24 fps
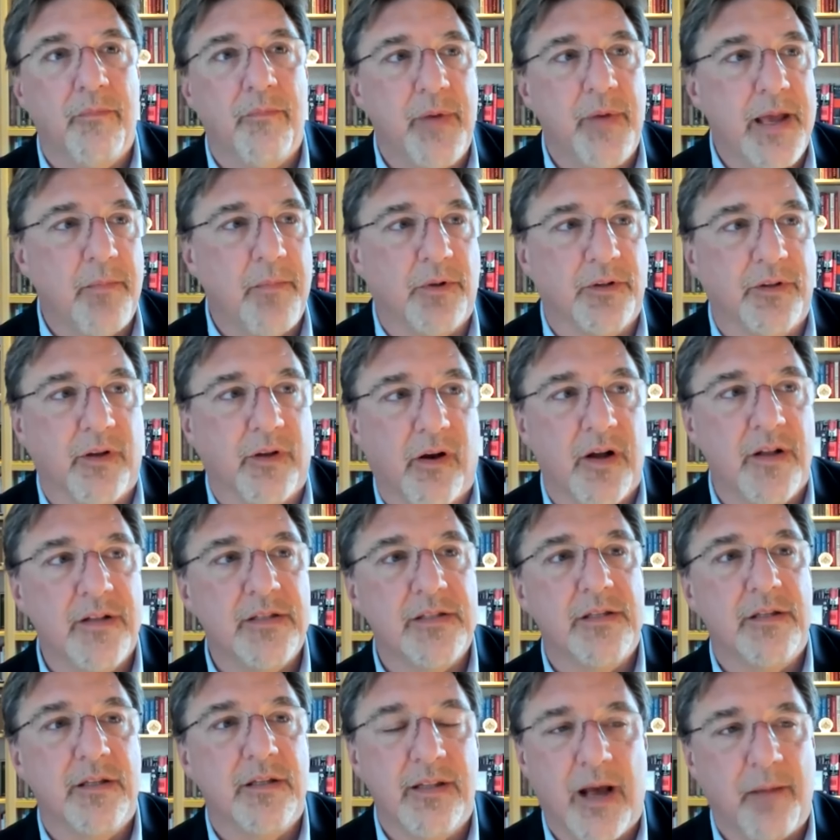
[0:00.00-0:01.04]
be able to
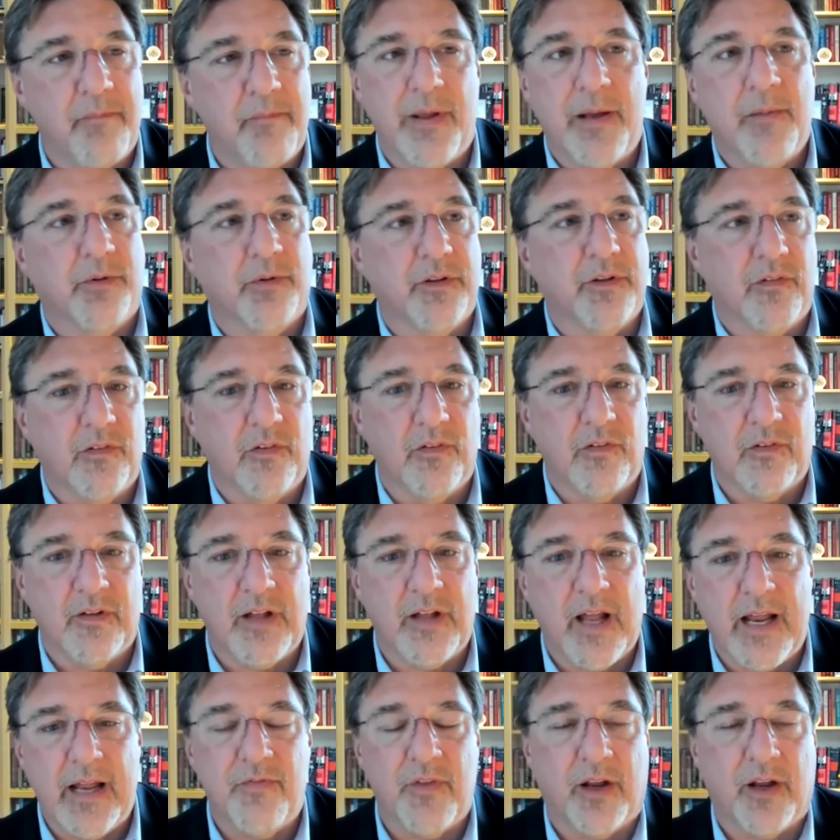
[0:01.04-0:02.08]
un- not be able to
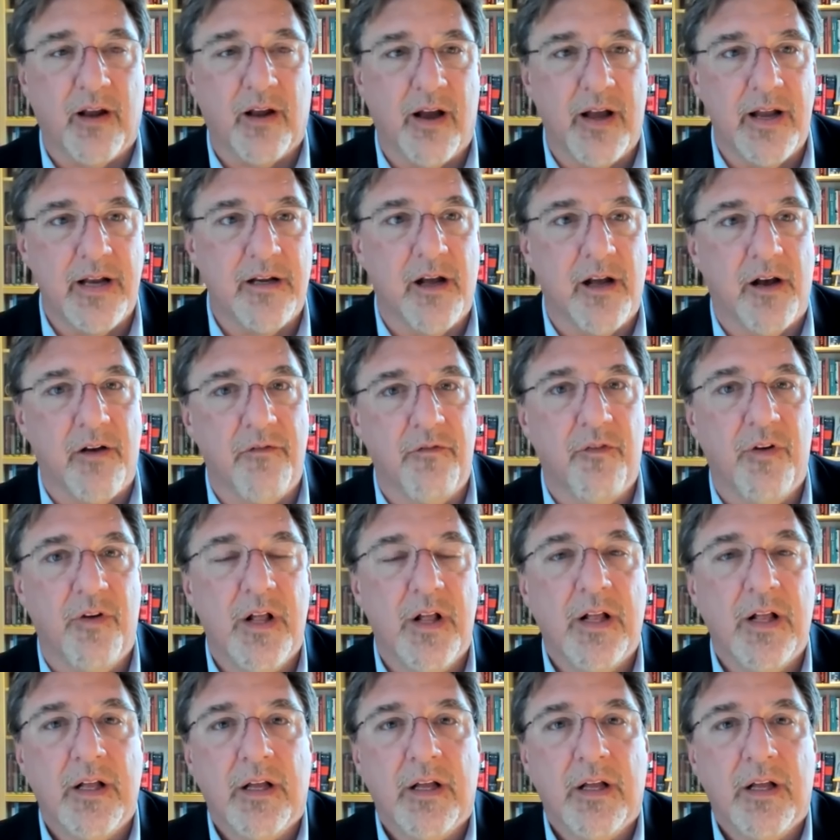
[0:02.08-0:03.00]
sustain the kind of